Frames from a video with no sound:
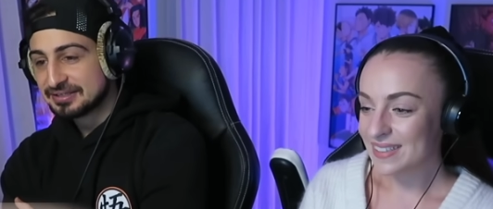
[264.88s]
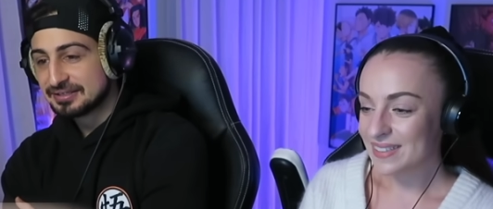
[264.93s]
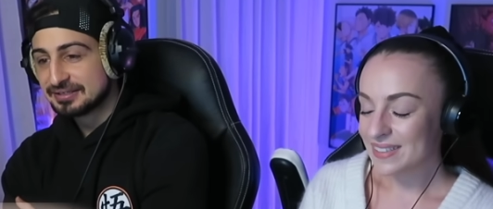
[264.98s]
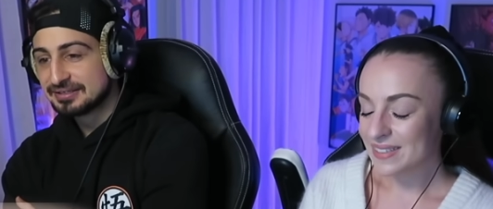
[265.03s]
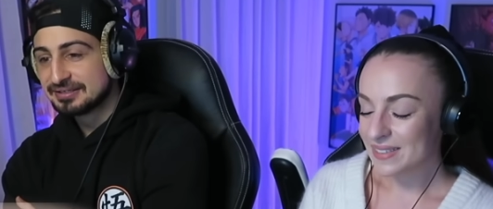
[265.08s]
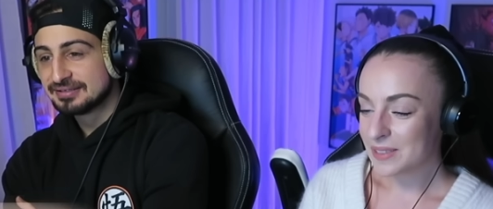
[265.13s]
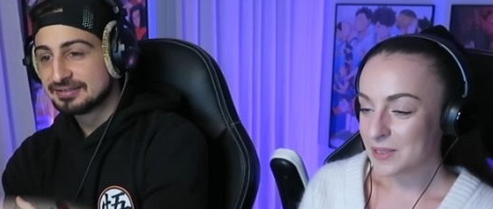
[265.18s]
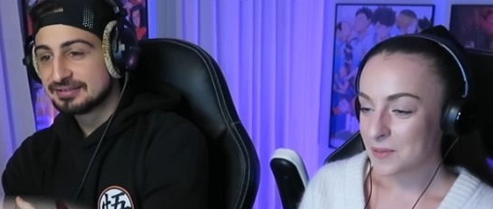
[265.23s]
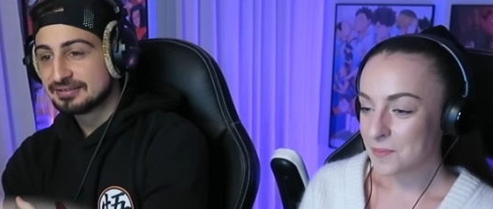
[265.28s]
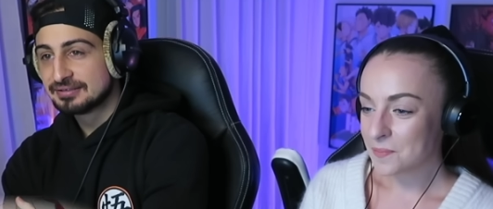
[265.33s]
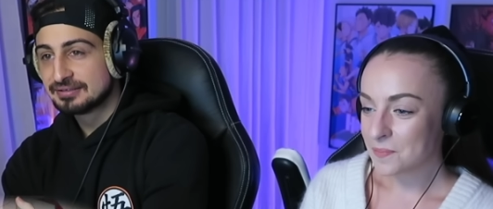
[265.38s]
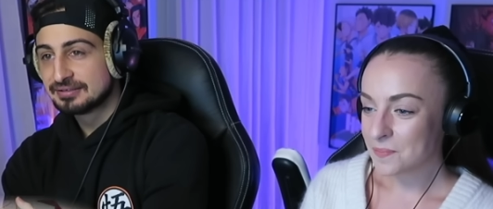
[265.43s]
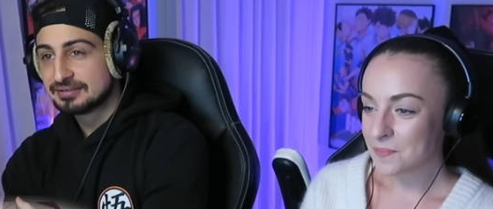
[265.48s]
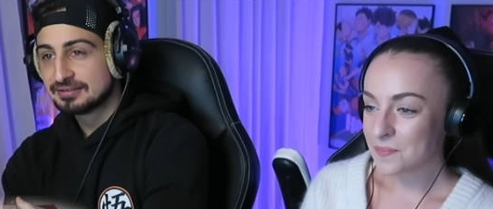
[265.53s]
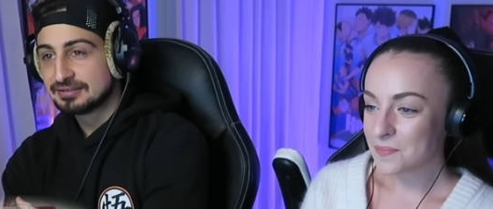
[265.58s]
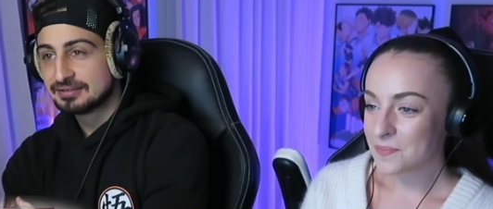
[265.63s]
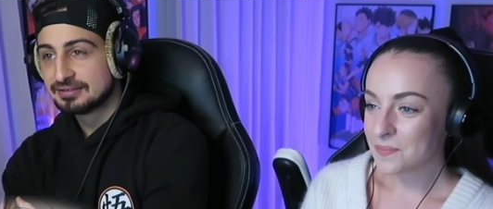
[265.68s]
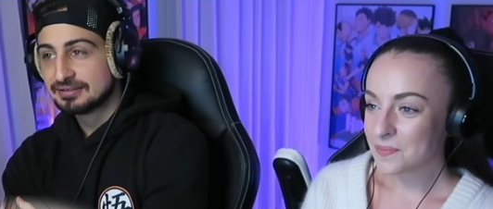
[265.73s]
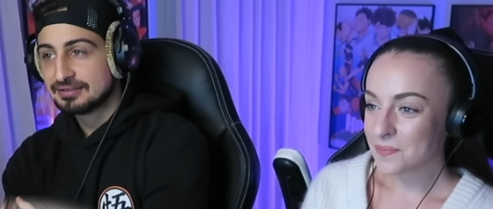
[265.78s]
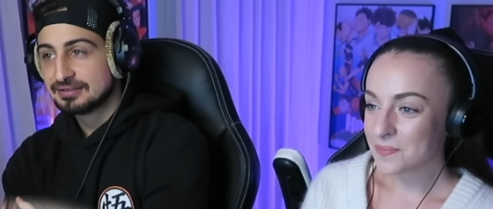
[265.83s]

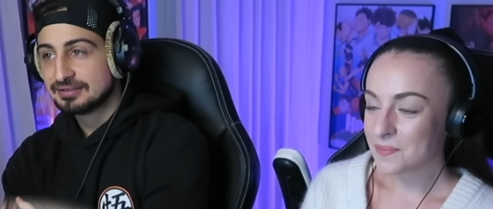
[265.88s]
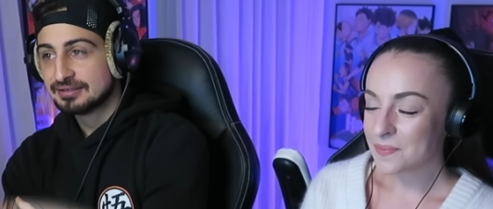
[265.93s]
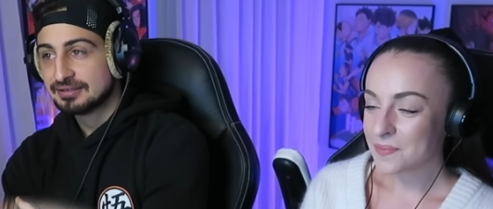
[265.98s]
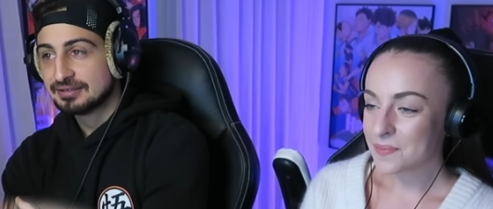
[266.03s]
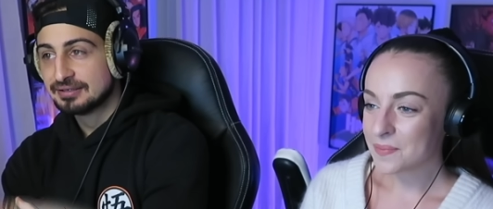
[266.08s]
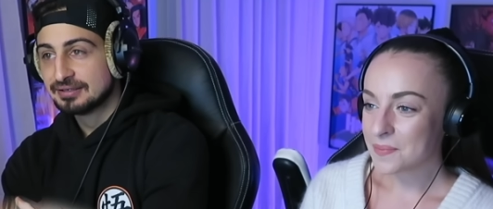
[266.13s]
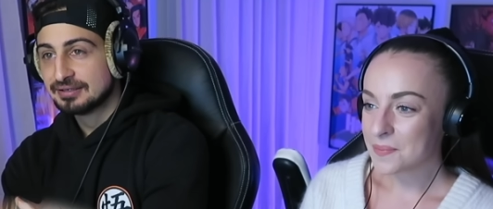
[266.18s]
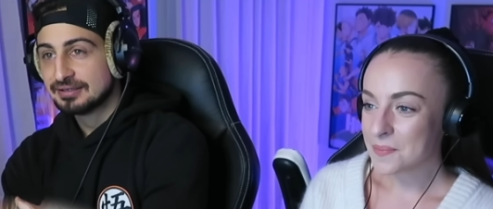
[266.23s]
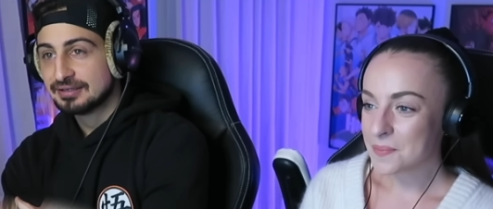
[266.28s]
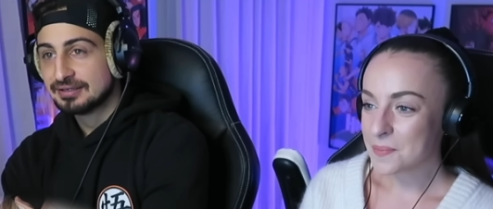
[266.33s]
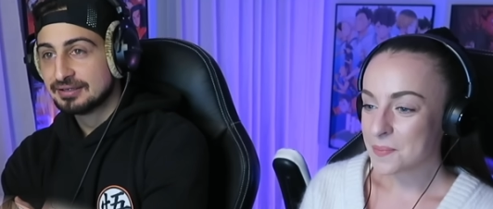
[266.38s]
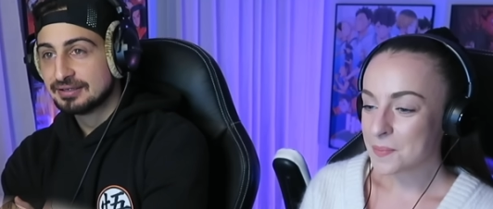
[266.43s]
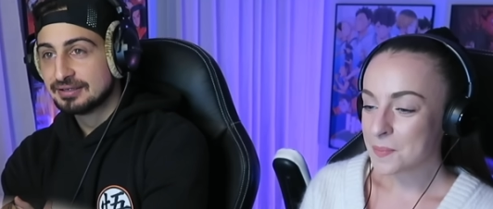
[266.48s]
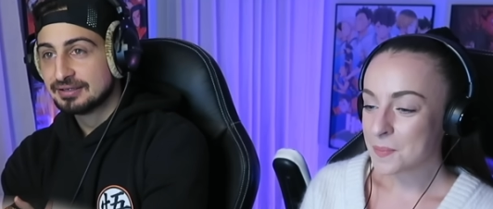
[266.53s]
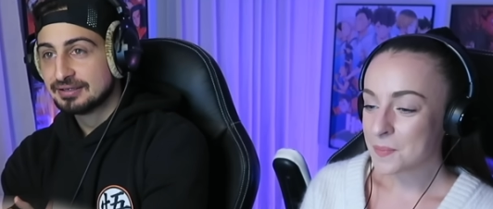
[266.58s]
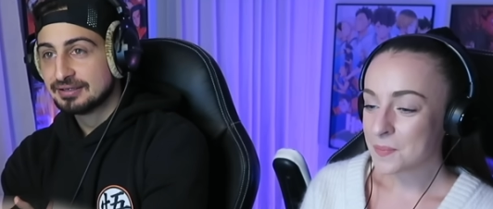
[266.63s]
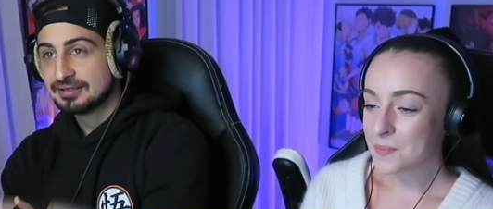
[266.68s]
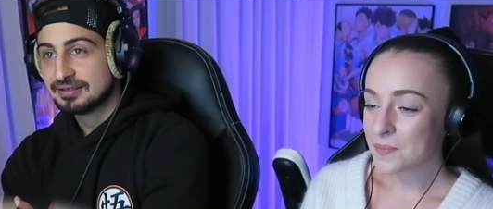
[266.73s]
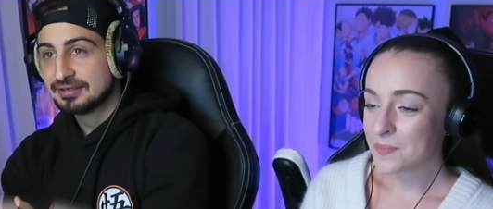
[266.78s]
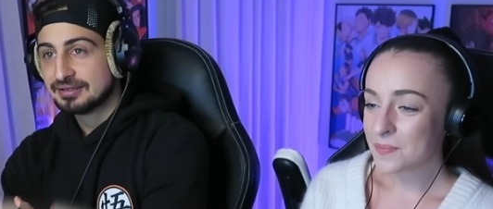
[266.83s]

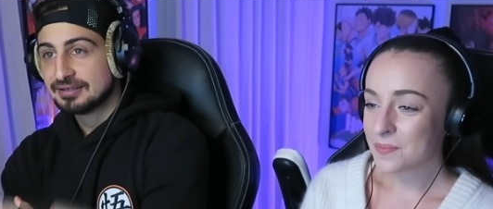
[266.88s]
No one is speaking in this clip.